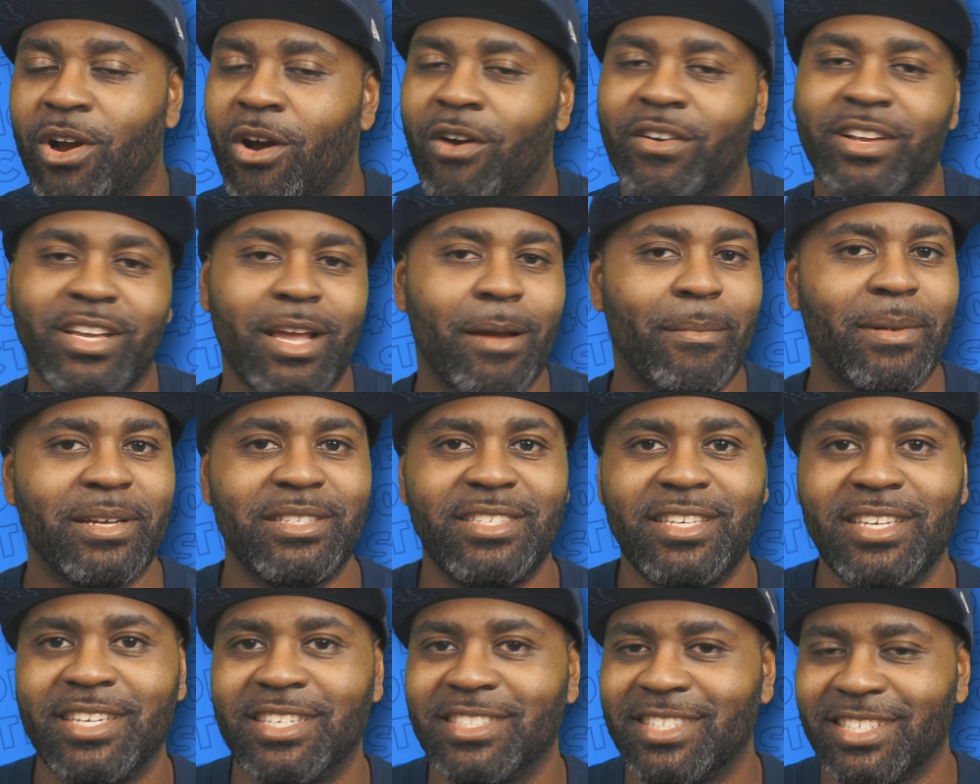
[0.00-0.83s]
I already got my
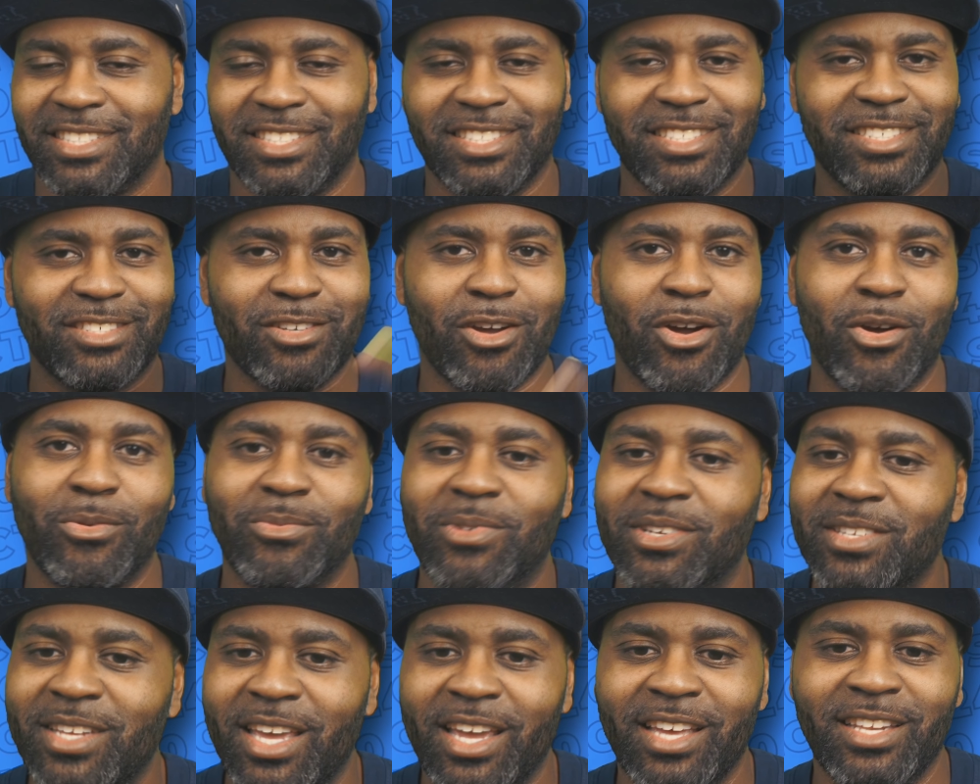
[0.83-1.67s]
tickets. I just saw them
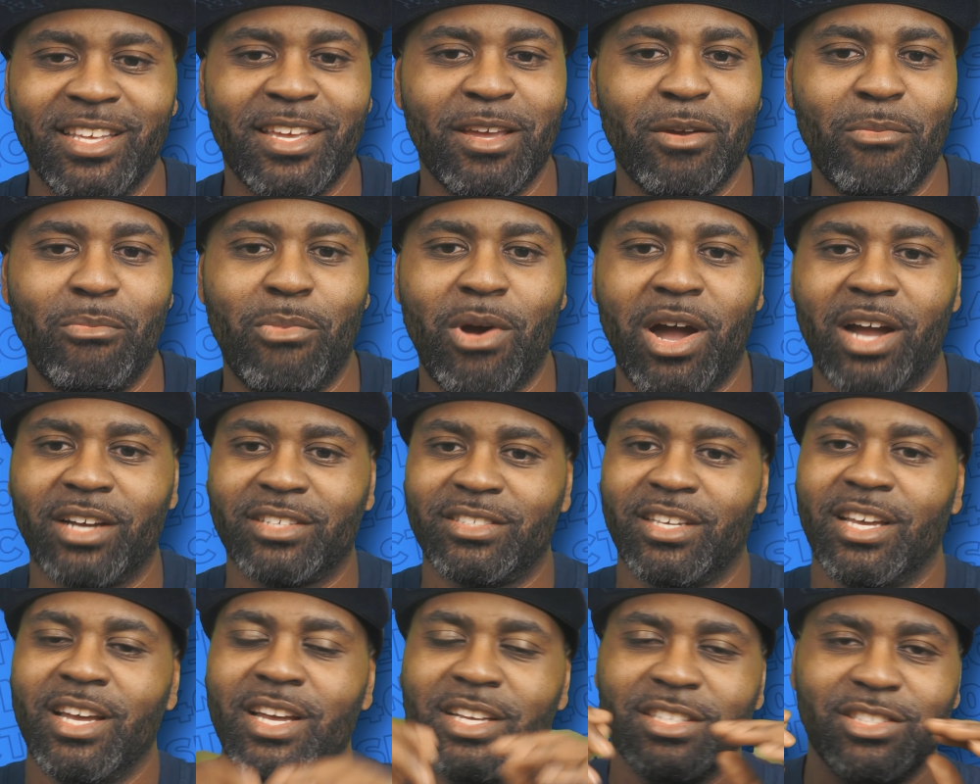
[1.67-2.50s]
today in the
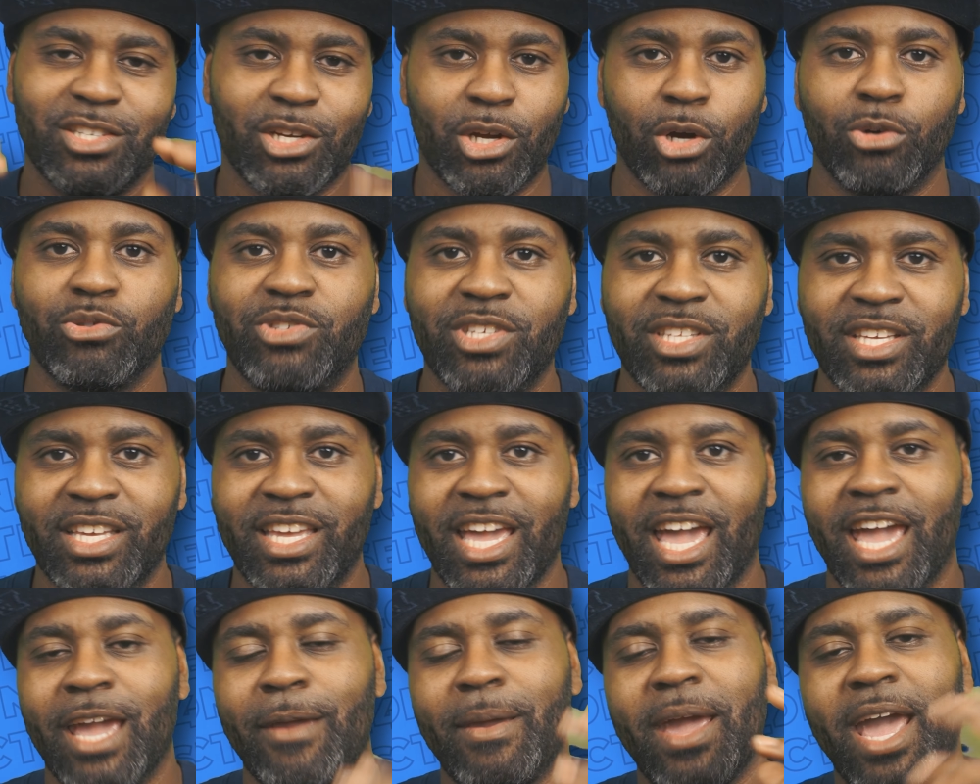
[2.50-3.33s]
inbox to go to the
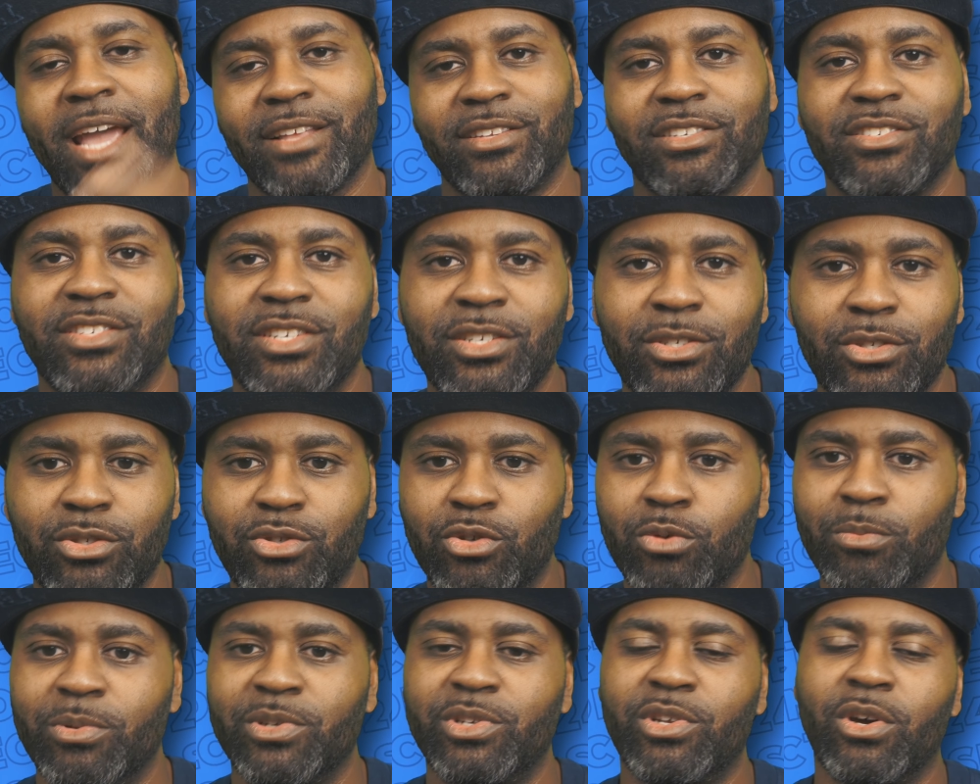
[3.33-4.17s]
game at the
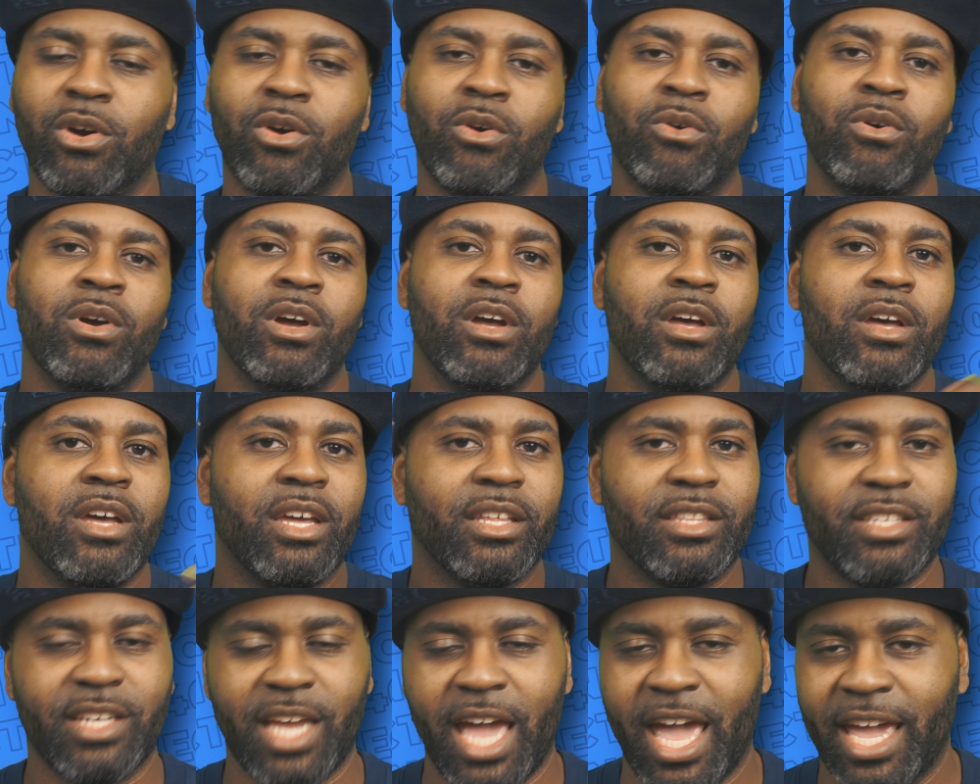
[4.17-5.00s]
Caesar Superdome
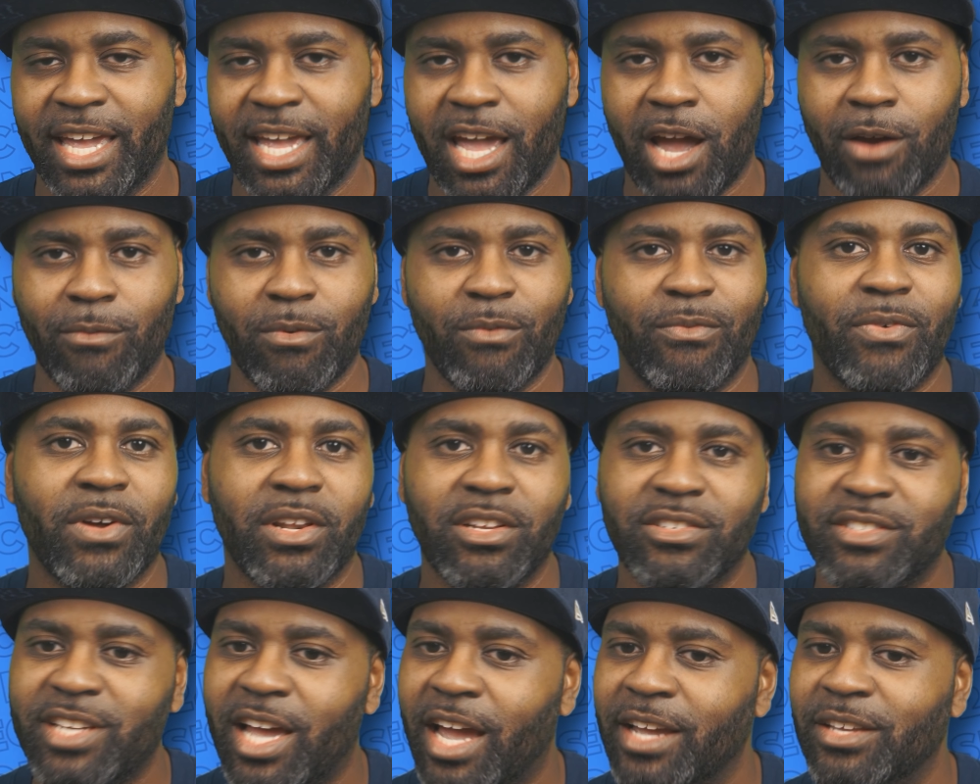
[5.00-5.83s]
to hang out with
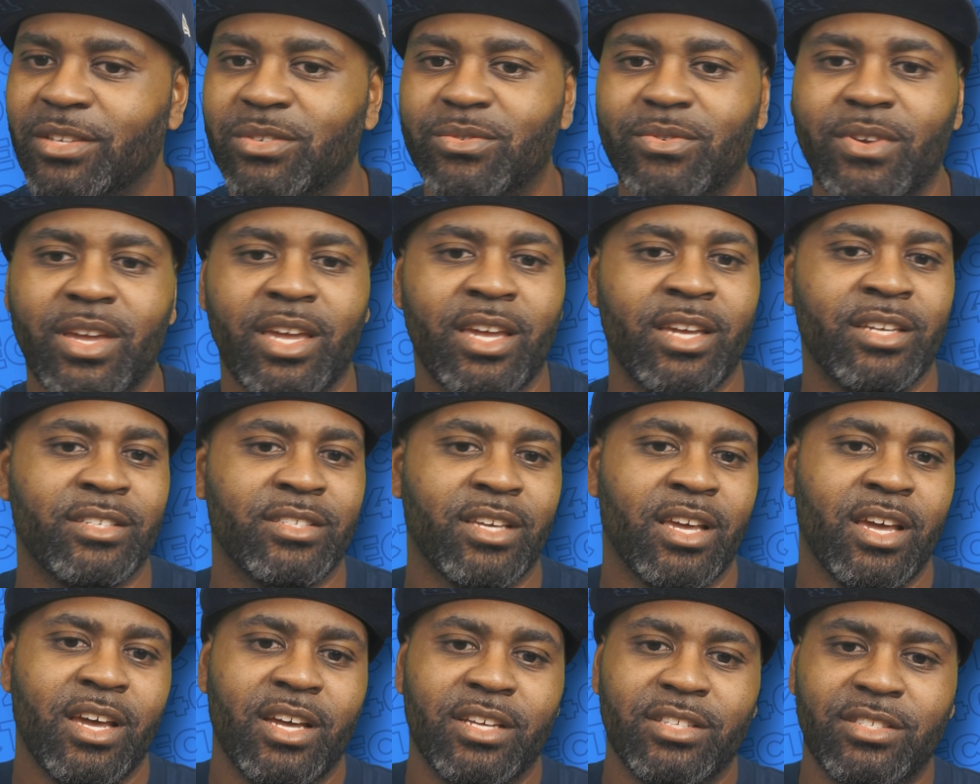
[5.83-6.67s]
fellow Titans
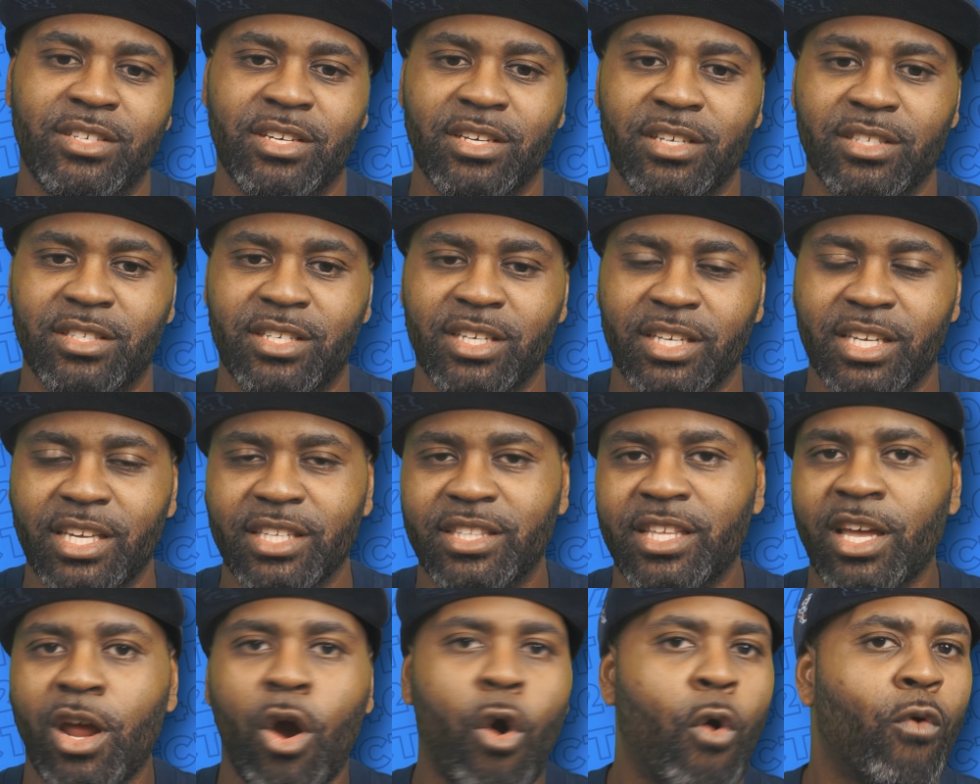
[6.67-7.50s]
fans to, to
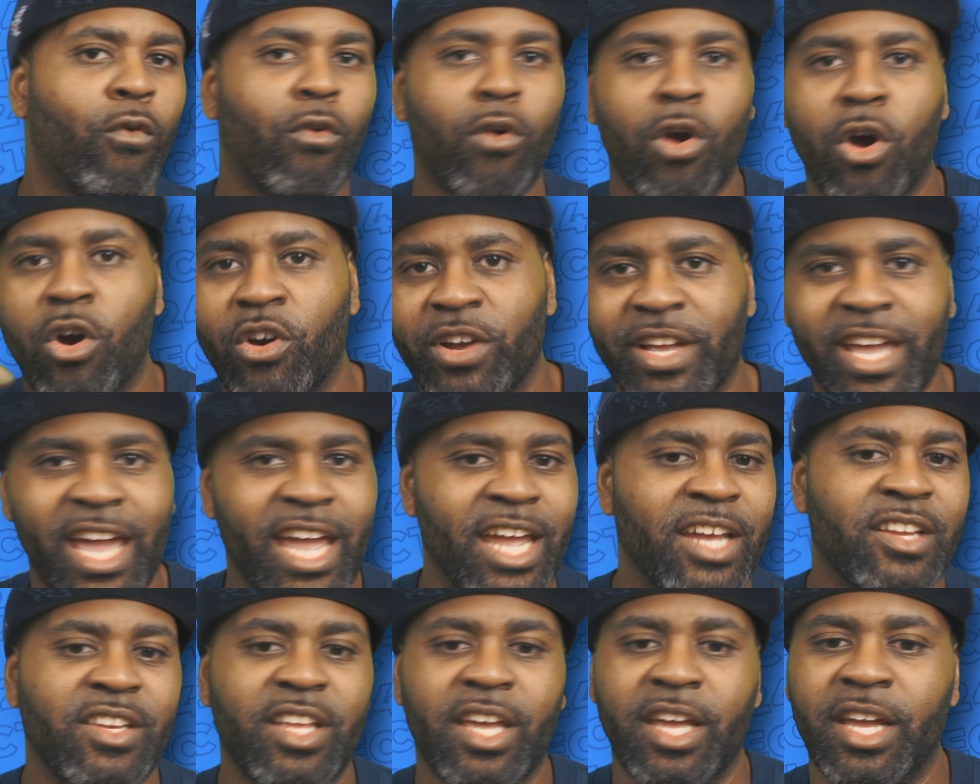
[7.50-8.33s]
get that overall
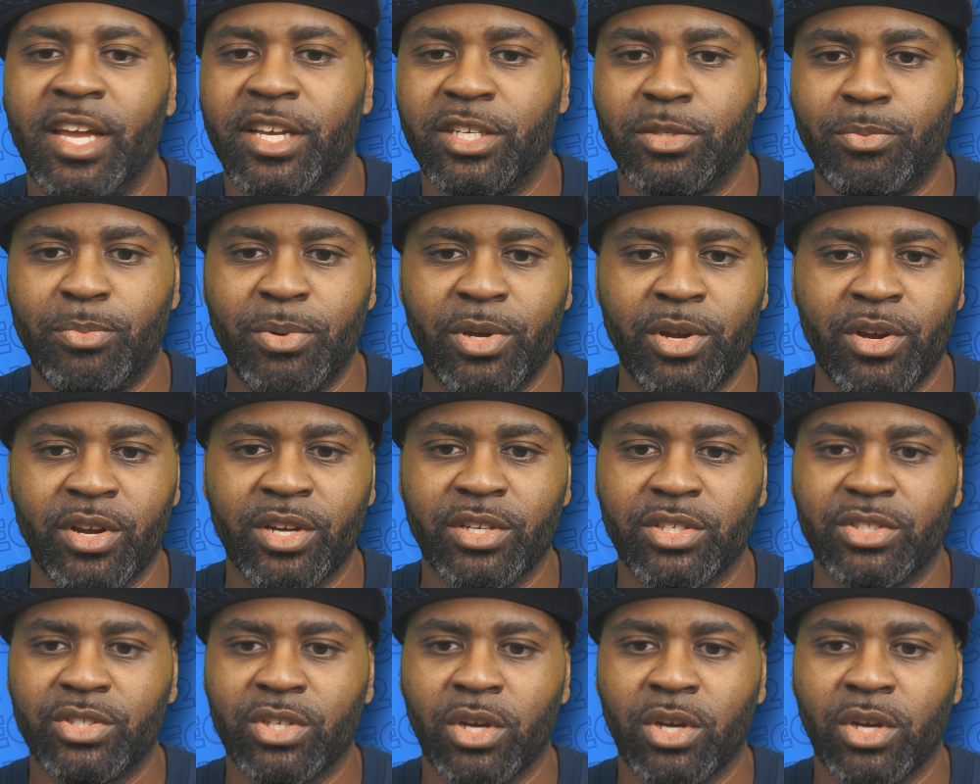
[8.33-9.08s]
game day experience.